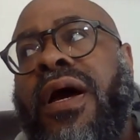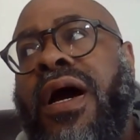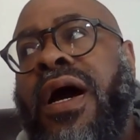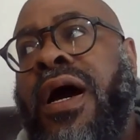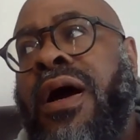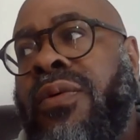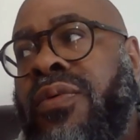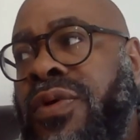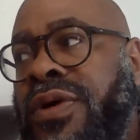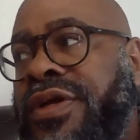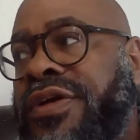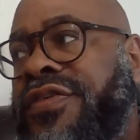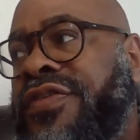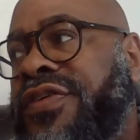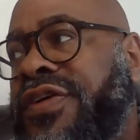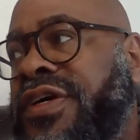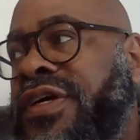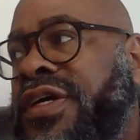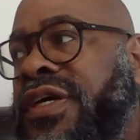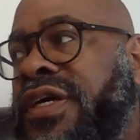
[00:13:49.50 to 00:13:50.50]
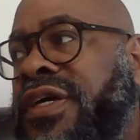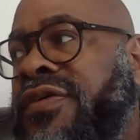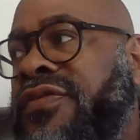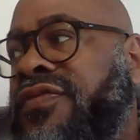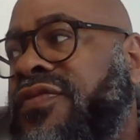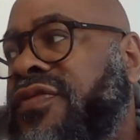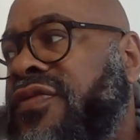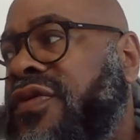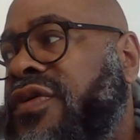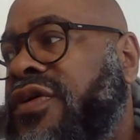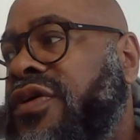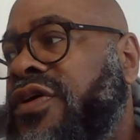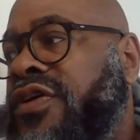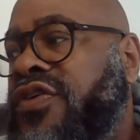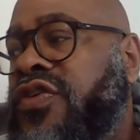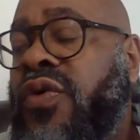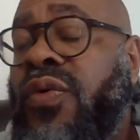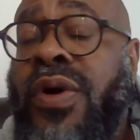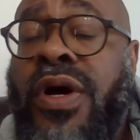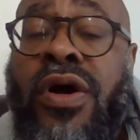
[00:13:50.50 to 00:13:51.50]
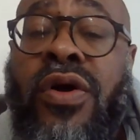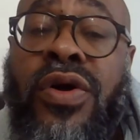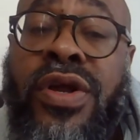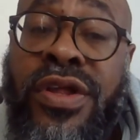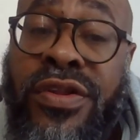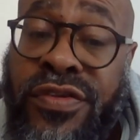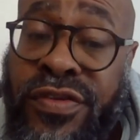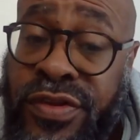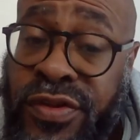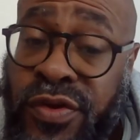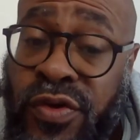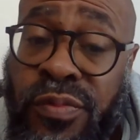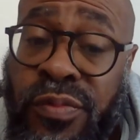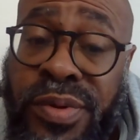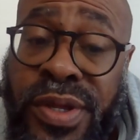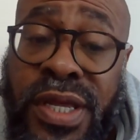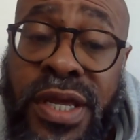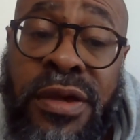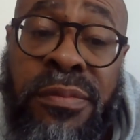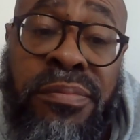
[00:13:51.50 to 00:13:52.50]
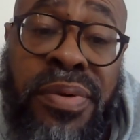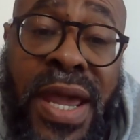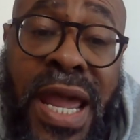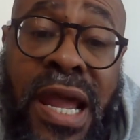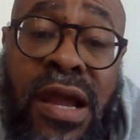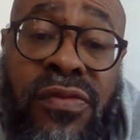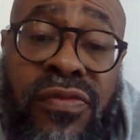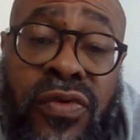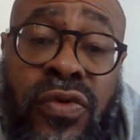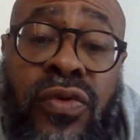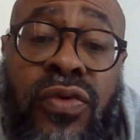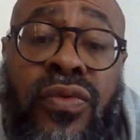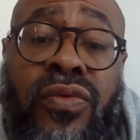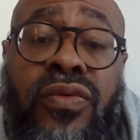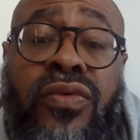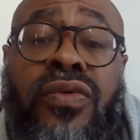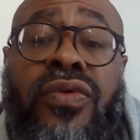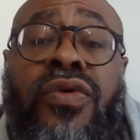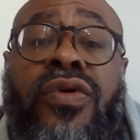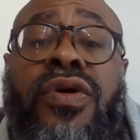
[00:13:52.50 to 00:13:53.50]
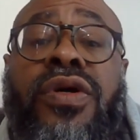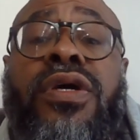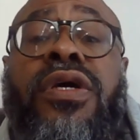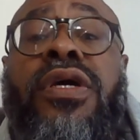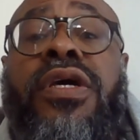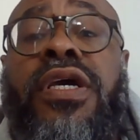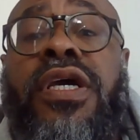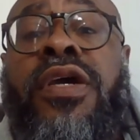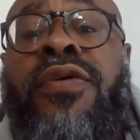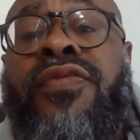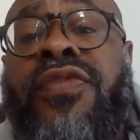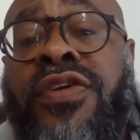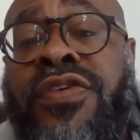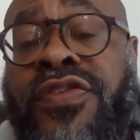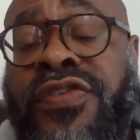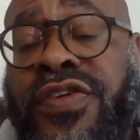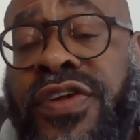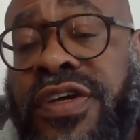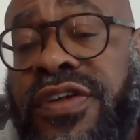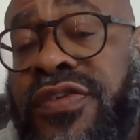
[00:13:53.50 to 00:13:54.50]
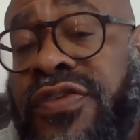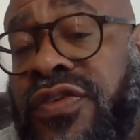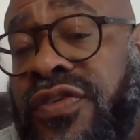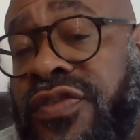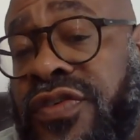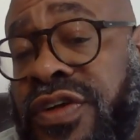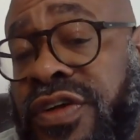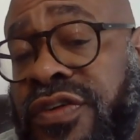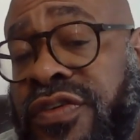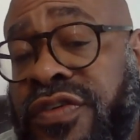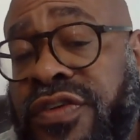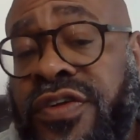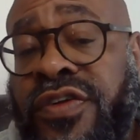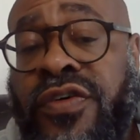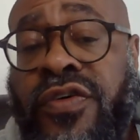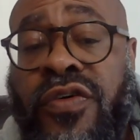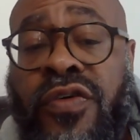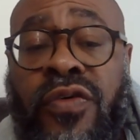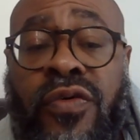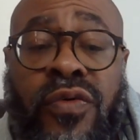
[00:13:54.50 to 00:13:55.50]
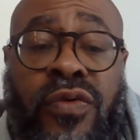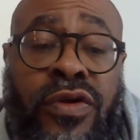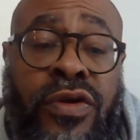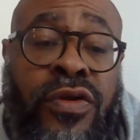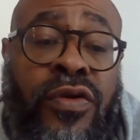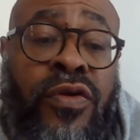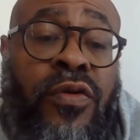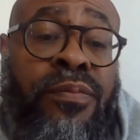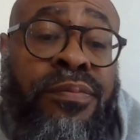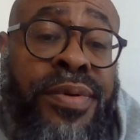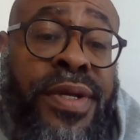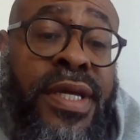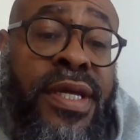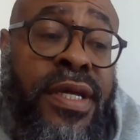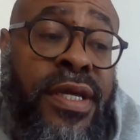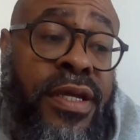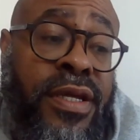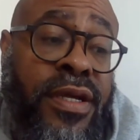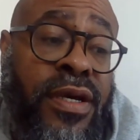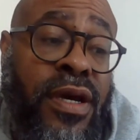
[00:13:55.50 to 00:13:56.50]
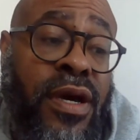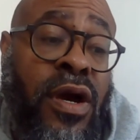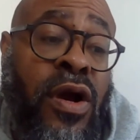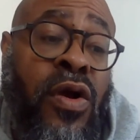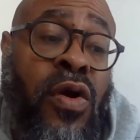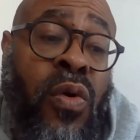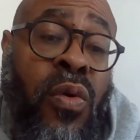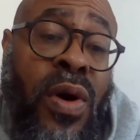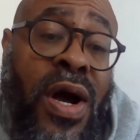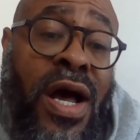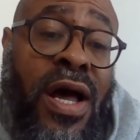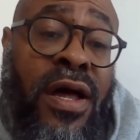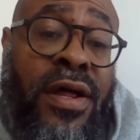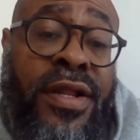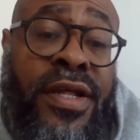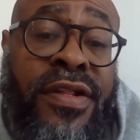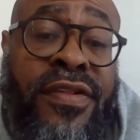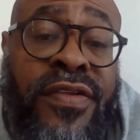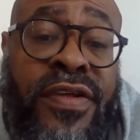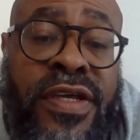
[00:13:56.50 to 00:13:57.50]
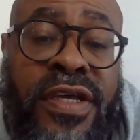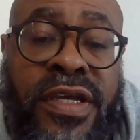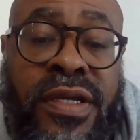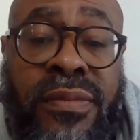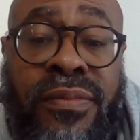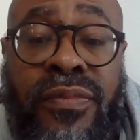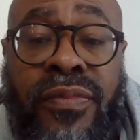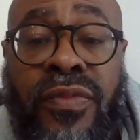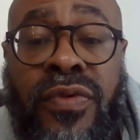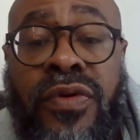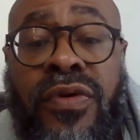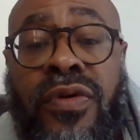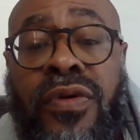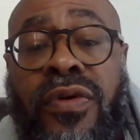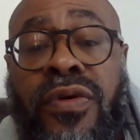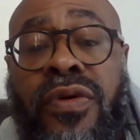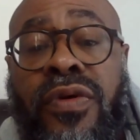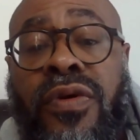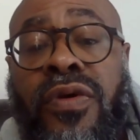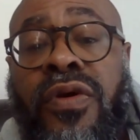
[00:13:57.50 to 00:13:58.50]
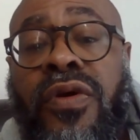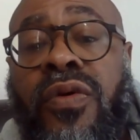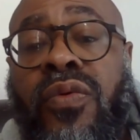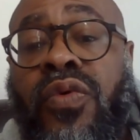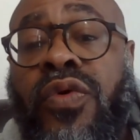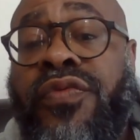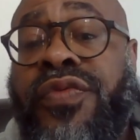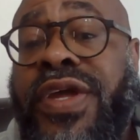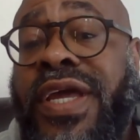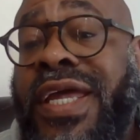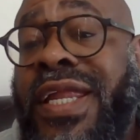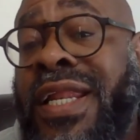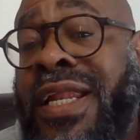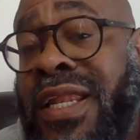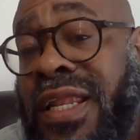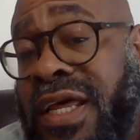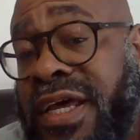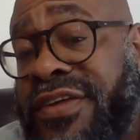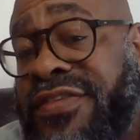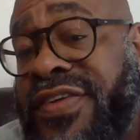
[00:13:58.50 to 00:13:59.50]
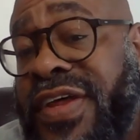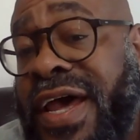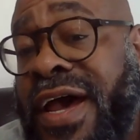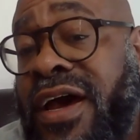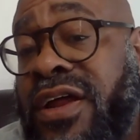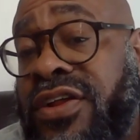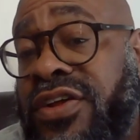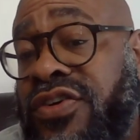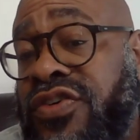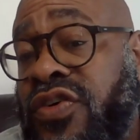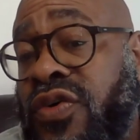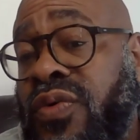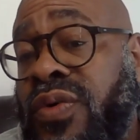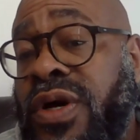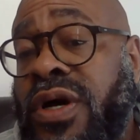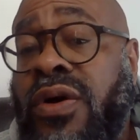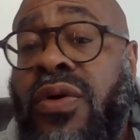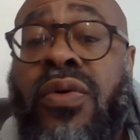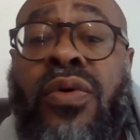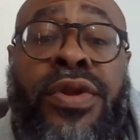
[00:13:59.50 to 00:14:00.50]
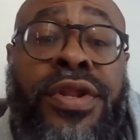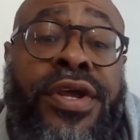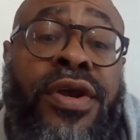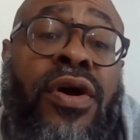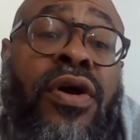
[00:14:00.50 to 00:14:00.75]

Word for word: I want to see if Joel can still be impactful, if the Sixers can still, you know, be a quality team with getting less out of Joel on the